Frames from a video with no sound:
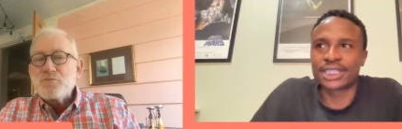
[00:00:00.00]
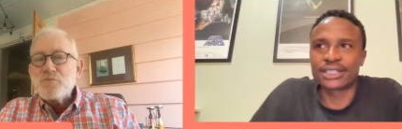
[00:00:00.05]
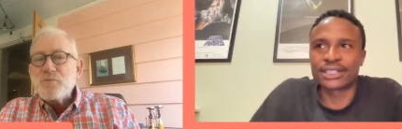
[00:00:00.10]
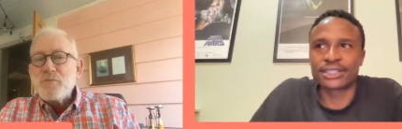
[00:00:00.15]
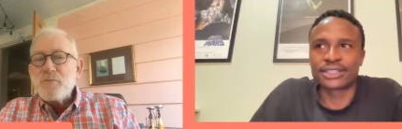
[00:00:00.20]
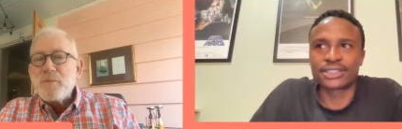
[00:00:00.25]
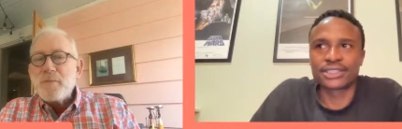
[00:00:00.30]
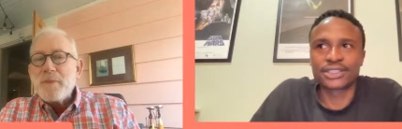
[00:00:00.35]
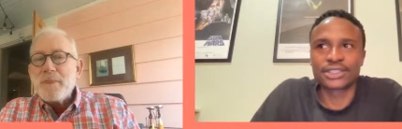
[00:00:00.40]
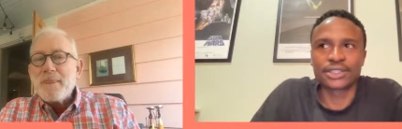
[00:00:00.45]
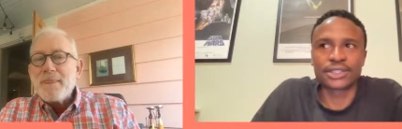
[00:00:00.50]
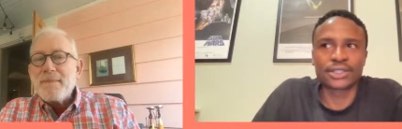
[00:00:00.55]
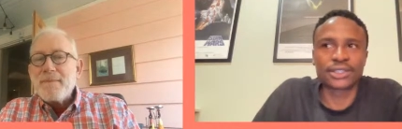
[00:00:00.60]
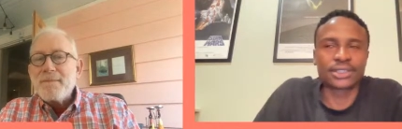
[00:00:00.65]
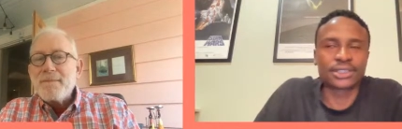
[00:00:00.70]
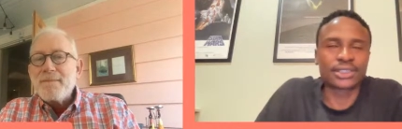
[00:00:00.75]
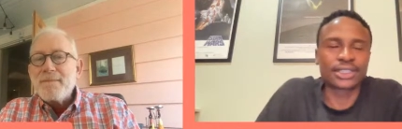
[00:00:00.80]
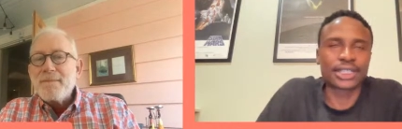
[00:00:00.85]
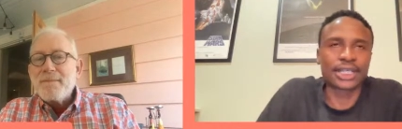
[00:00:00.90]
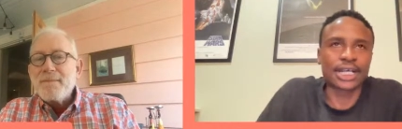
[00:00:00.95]
Speaker 1: here is to
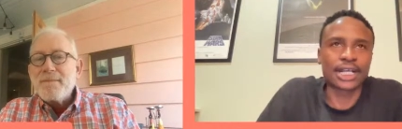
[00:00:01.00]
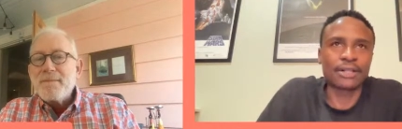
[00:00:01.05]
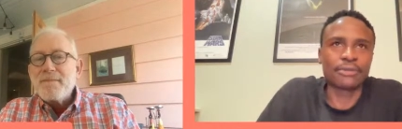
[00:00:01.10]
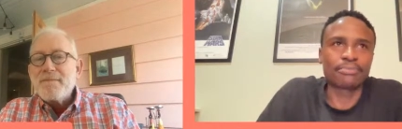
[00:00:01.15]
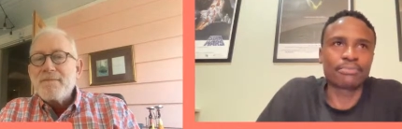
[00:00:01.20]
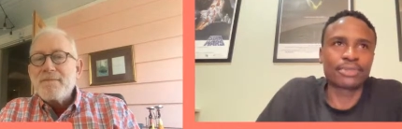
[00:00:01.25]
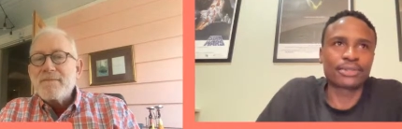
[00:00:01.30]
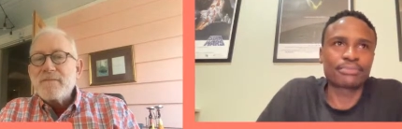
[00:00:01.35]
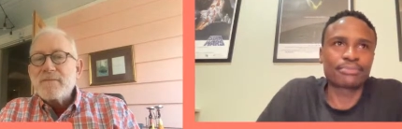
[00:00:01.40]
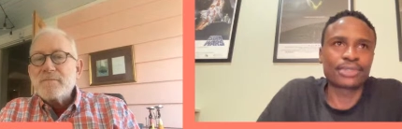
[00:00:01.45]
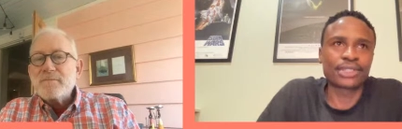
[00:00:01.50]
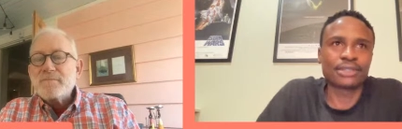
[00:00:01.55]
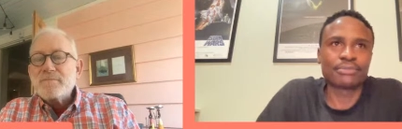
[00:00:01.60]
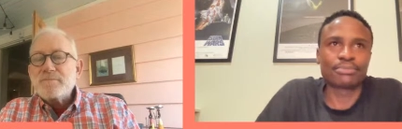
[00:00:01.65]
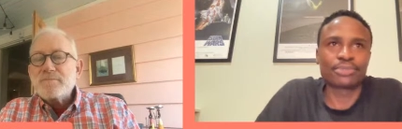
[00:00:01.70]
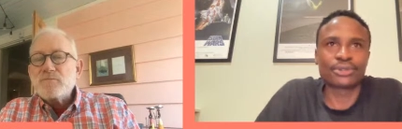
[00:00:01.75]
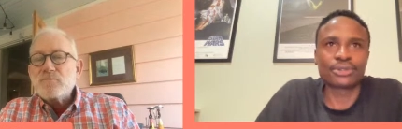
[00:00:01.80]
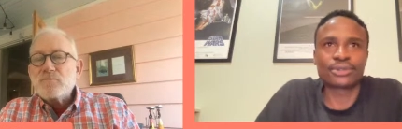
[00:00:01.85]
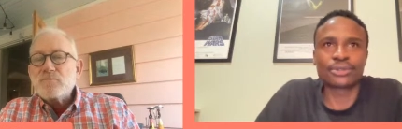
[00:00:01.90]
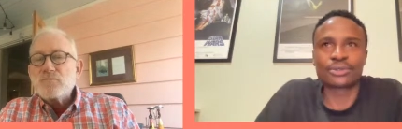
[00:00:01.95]
to help
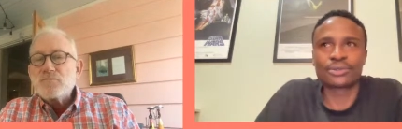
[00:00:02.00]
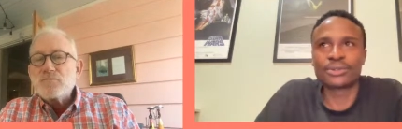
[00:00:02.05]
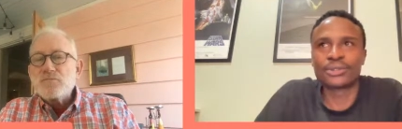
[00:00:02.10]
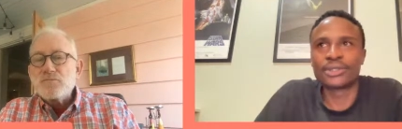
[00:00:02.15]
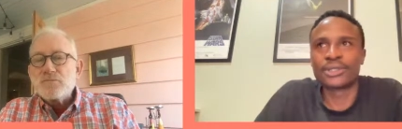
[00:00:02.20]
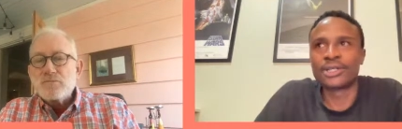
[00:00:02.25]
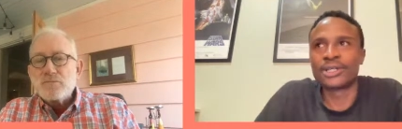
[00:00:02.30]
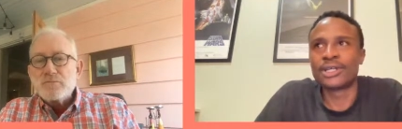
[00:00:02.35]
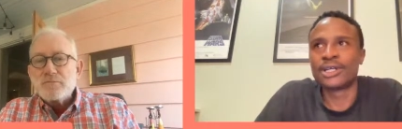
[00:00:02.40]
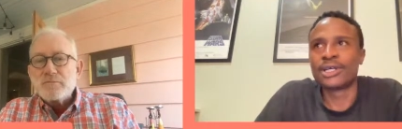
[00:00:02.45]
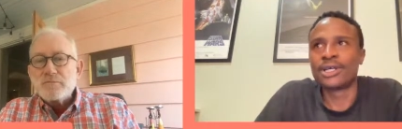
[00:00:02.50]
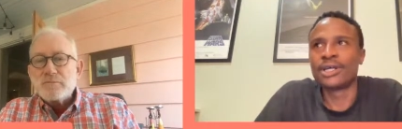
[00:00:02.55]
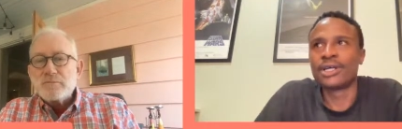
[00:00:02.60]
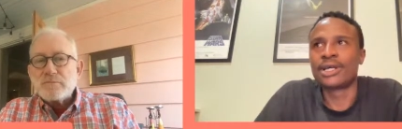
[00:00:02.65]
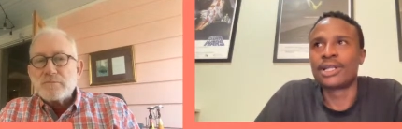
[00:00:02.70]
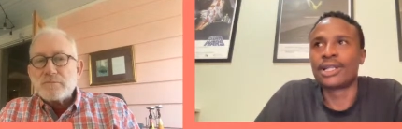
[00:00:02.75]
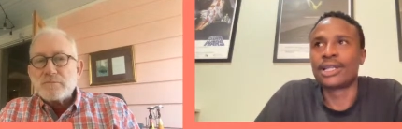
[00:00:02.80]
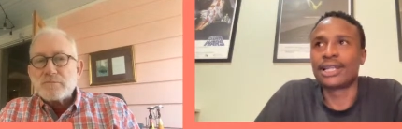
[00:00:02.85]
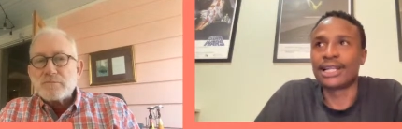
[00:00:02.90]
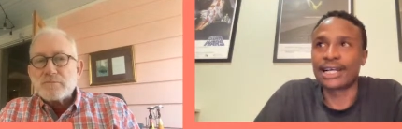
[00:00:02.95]
people
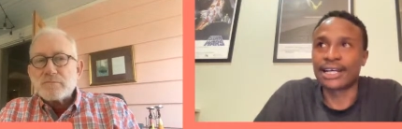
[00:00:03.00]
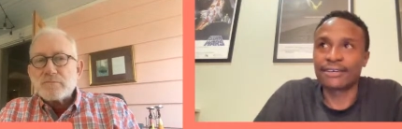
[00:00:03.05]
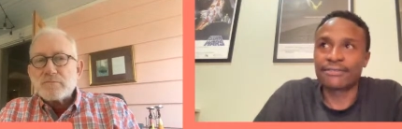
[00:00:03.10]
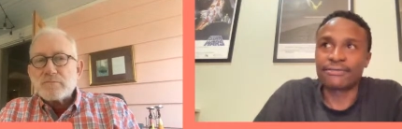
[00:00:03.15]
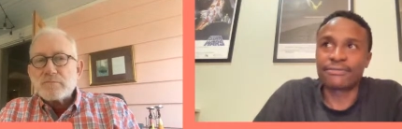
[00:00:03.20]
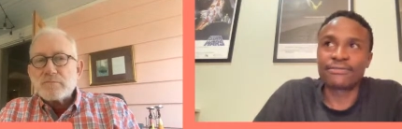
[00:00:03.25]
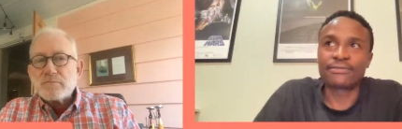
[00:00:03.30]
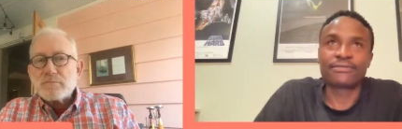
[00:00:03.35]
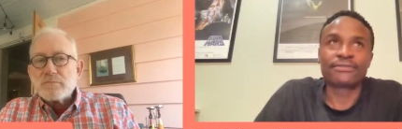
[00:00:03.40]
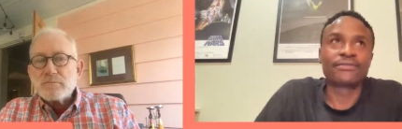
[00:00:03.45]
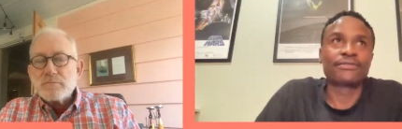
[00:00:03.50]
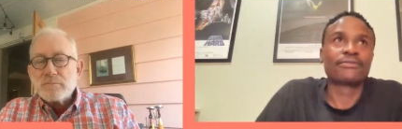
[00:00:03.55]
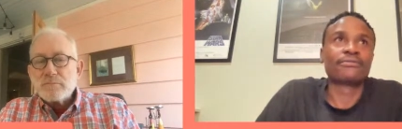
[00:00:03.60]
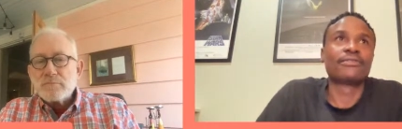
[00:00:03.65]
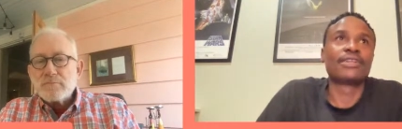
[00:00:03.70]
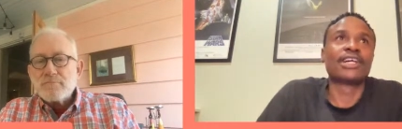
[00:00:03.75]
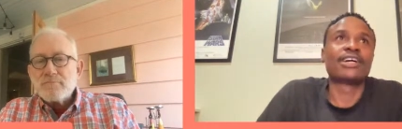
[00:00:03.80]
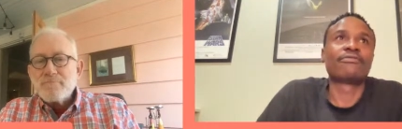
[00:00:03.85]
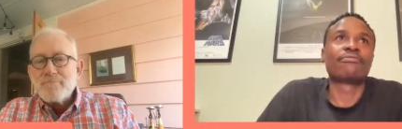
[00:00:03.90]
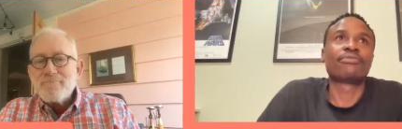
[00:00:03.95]
laugh,
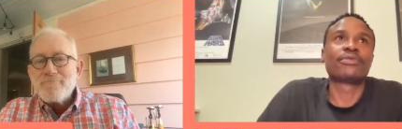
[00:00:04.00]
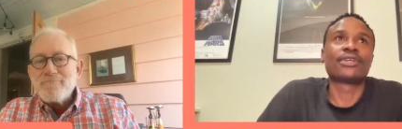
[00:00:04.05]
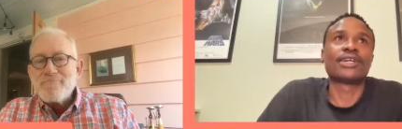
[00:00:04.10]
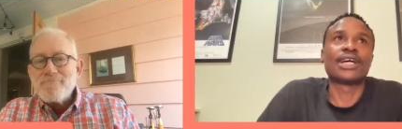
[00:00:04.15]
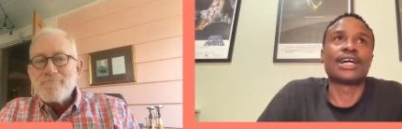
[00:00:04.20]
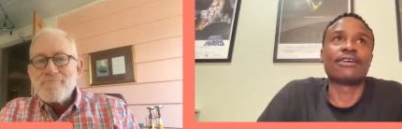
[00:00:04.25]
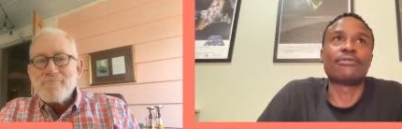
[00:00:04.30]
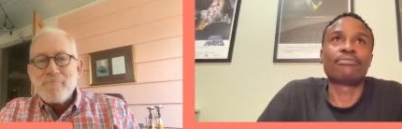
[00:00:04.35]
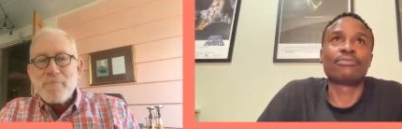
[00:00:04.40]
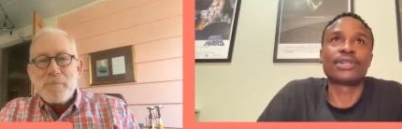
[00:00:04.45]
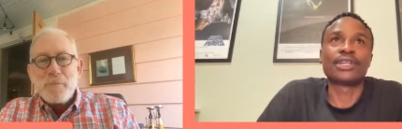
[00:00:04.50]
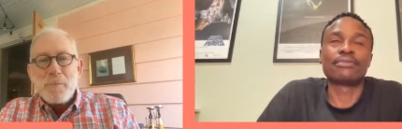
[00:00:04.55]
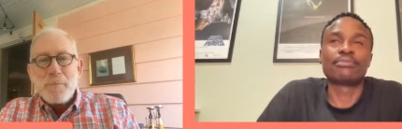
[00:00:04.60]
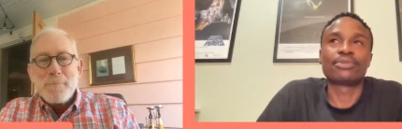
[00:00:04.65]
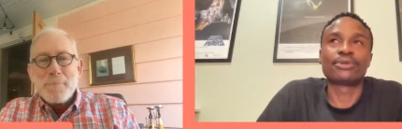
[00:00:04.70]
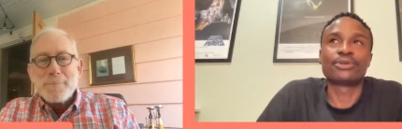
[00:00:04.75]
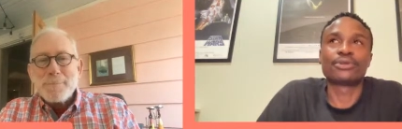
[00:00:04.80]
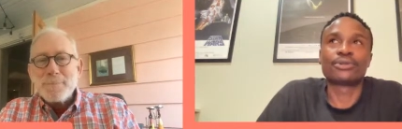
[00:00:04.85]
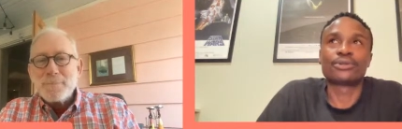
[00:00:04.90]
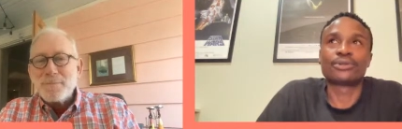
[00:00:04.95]
laugh, help
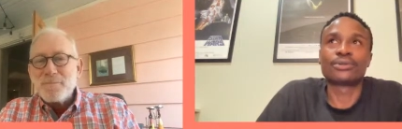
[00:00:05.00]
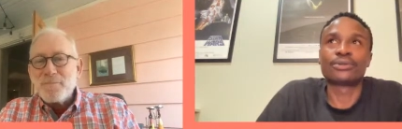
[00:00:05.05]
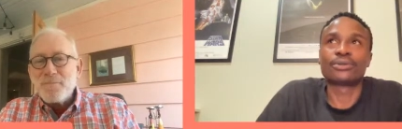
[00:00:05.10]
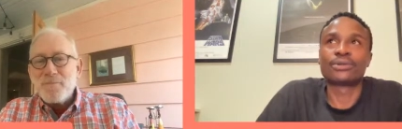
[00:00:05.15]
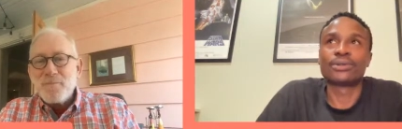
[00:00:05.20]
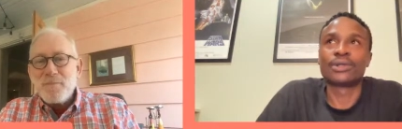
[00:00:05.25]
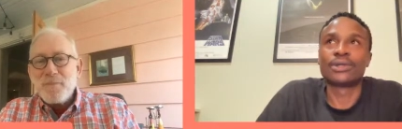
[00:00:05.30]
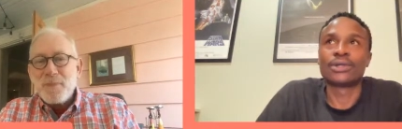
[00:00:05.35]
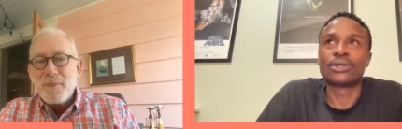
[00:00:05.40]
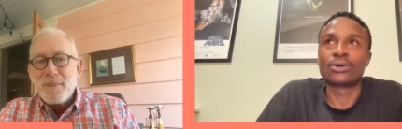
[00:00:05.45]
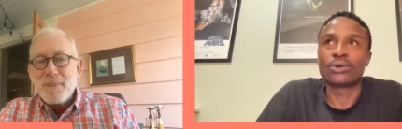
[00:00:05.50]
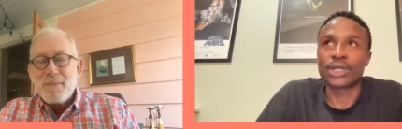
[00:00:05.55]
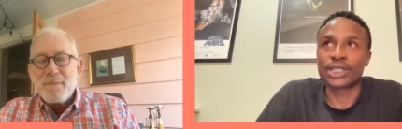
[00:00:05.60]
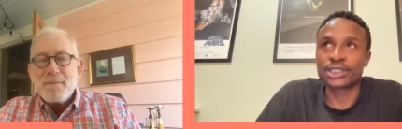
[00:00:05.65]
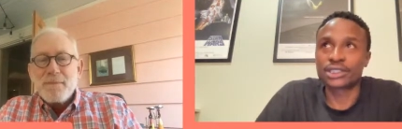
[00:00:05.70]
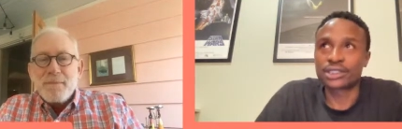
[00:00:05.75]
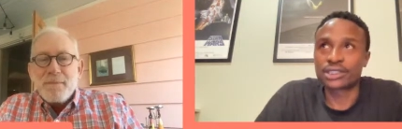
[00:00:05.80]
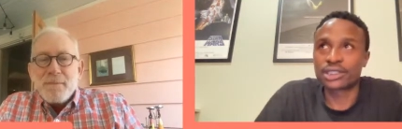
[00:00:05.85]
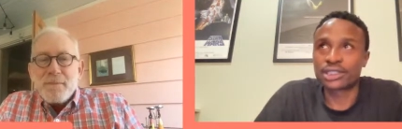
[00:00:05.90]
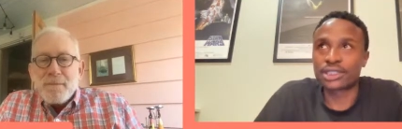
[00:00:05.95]
people
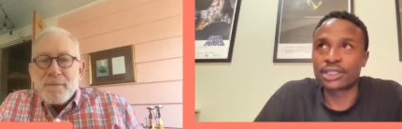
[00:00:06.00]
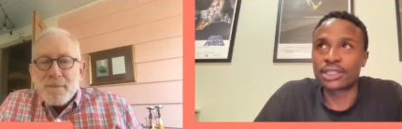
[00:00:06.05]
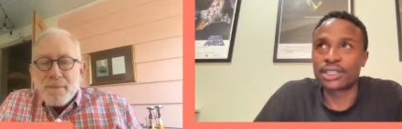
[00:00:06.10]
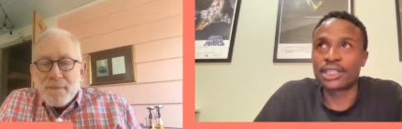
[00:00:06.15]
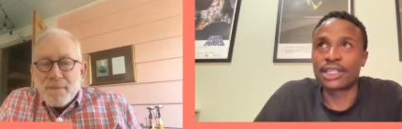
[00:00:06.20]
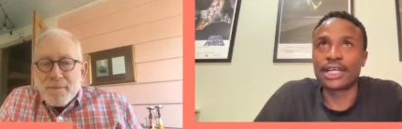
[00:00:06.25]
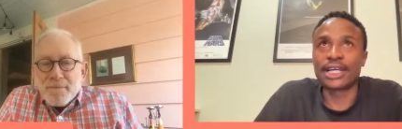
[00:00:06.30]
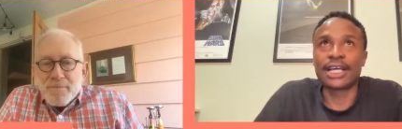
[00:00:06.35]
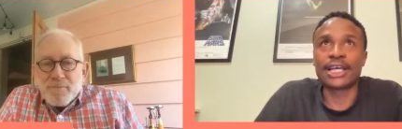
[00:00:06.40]
question,